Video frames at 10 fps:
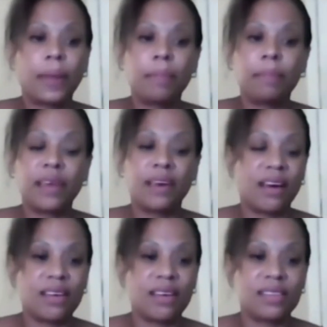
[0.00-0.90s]

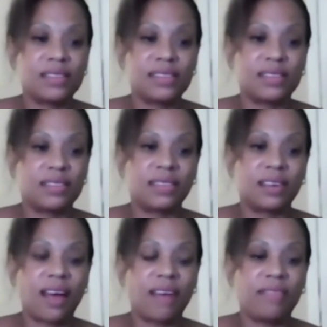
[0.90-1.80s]
Because
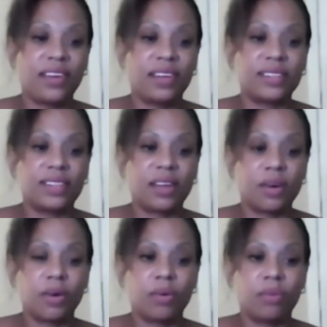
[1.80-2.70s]
I feel as
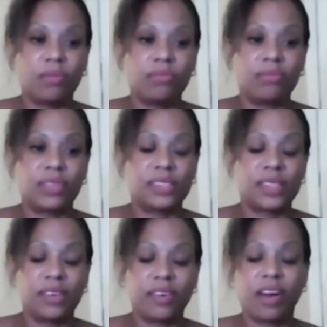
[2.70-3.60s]
though,
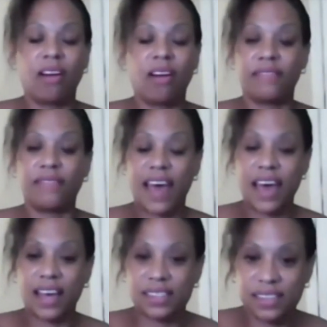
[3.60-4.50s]
considering all the
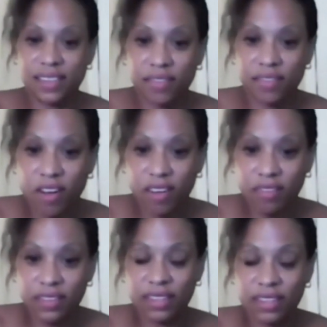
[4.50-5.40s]
facts
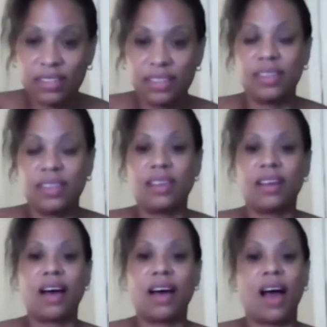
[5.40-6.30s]
involved,
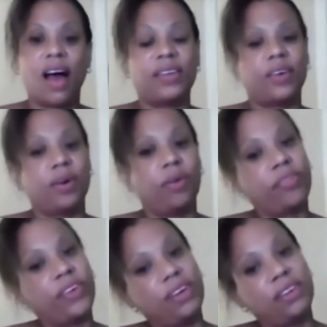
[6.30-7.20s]
I don't
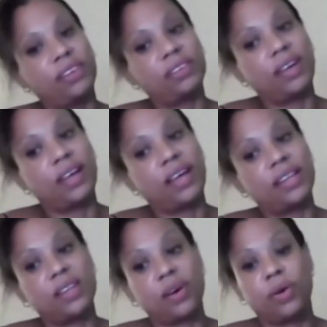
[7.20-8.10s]
feel
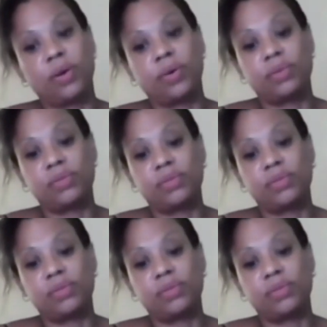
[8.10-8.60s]
as though